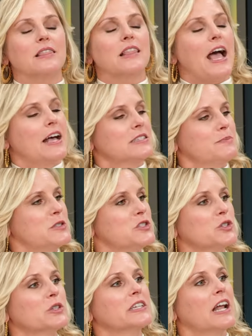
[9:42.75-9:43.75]
last but
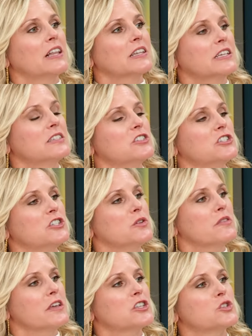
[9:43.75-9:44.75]
certainly not least, do
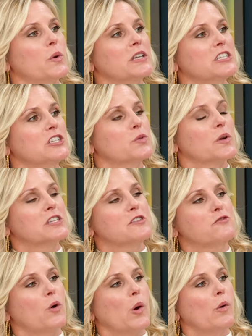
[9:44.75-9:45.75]
you think
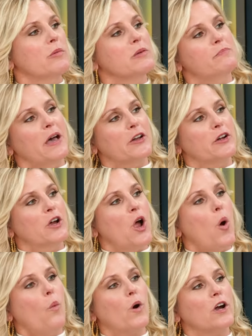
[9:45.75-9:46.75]
2024 will be better,
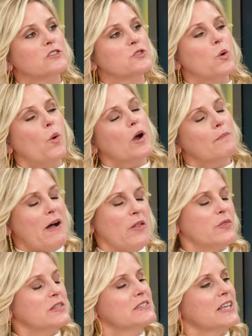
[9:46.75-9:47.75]
worse, or
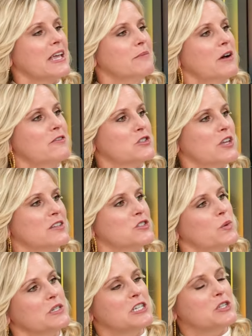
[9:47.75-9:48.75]
about the same as
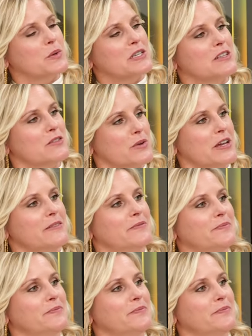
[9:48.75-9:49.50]
2023?